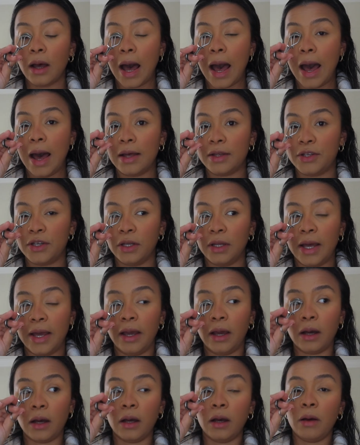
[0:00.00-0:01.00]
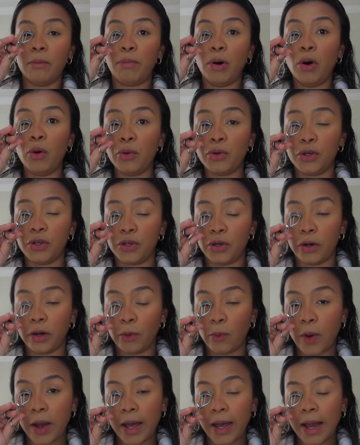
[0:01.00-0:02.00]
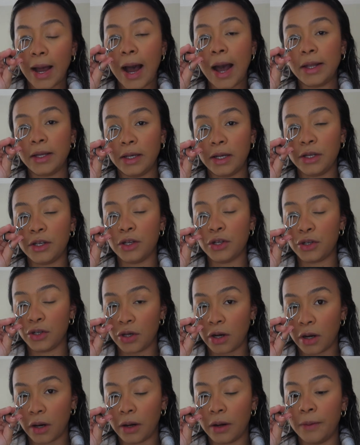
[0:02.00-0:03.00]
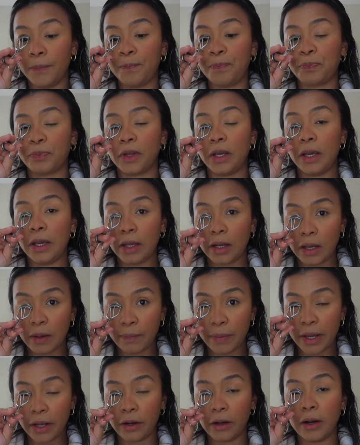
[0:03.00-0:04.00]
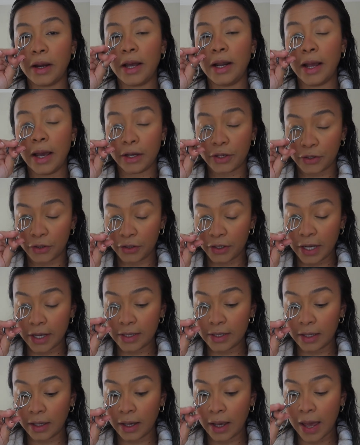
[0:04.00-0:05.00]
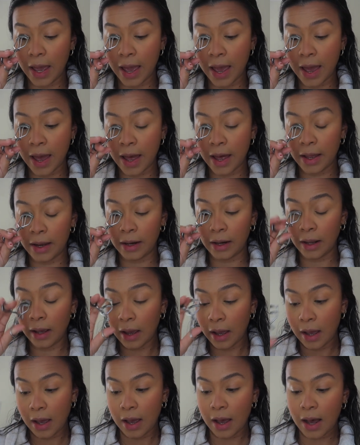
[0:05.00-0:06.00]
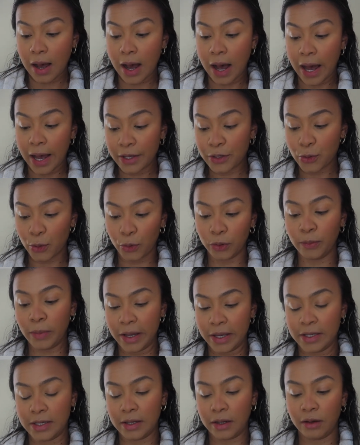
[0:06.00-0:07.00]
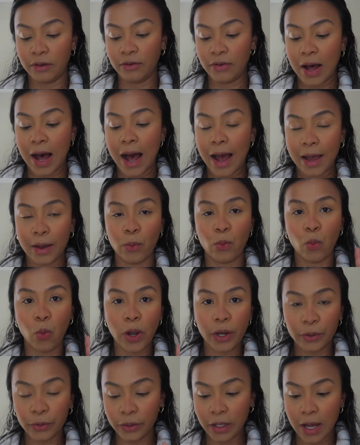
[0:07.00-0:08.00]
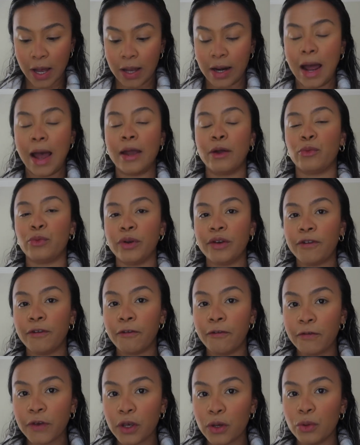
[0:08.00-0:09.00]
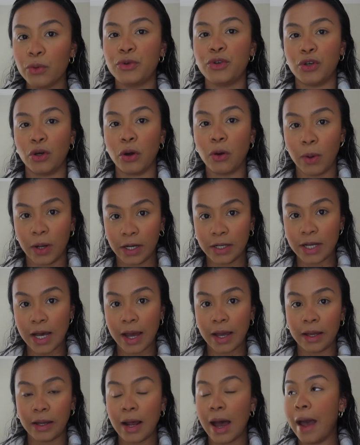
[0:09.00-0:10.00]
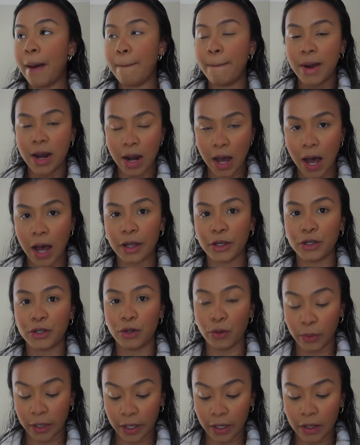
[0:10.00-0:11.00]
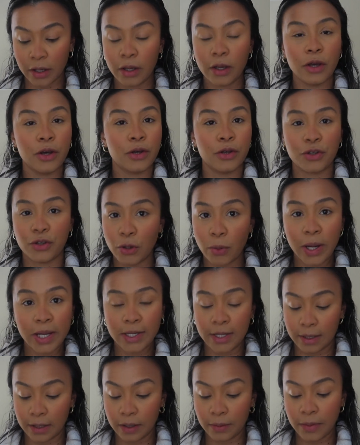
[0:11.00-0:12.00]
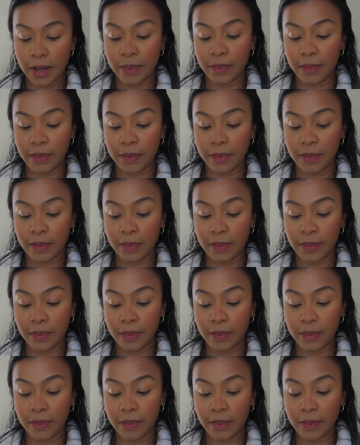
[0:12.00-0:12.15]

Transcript: I had to like pose a certain way, I needed to start eating better and exercising. And I told myself, I will not, I refuse to go on a diet. I'm not doing it. So I didn't.